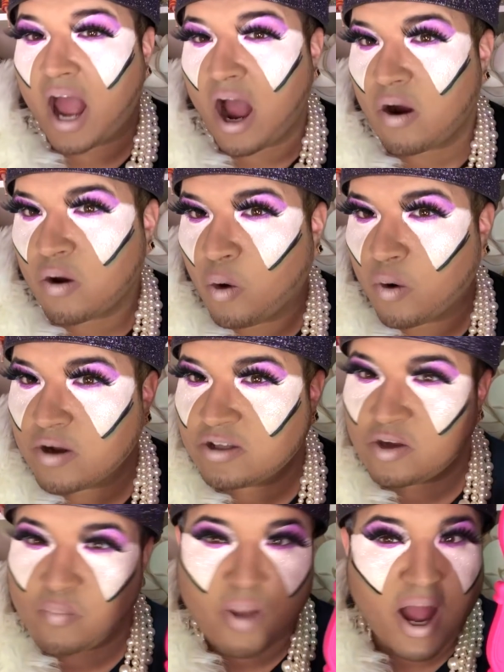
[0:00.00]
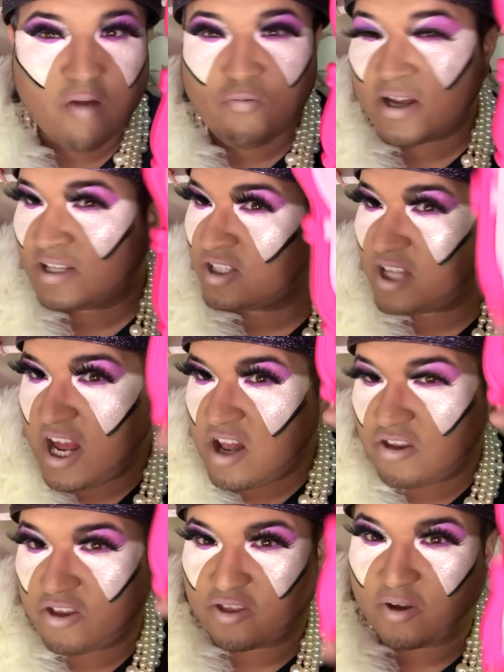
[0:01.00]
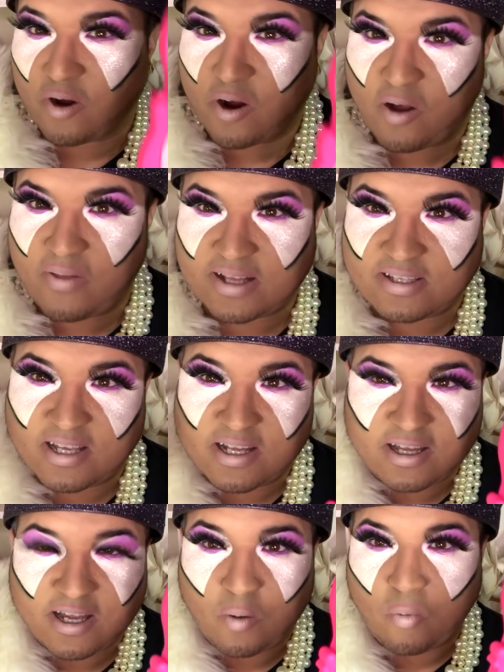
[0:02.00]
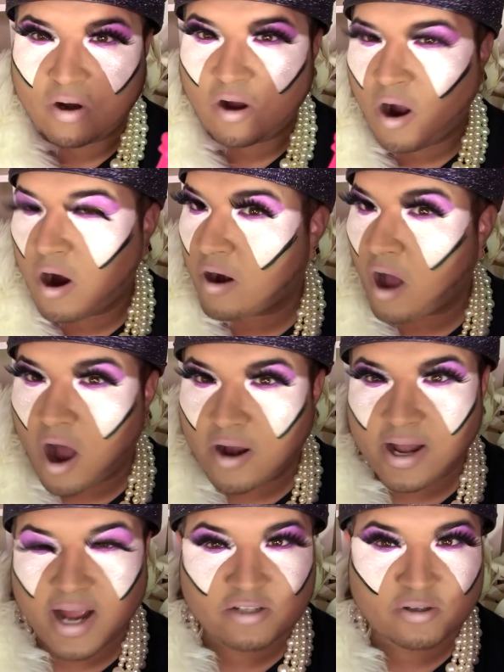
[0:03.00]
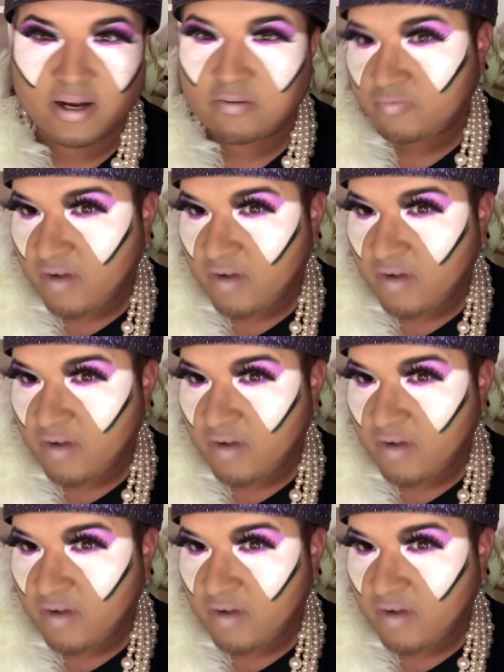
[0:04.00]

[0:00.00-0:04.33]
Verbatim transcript: Now, according to my receipts, girl, that Cynthia worked hard all night trying to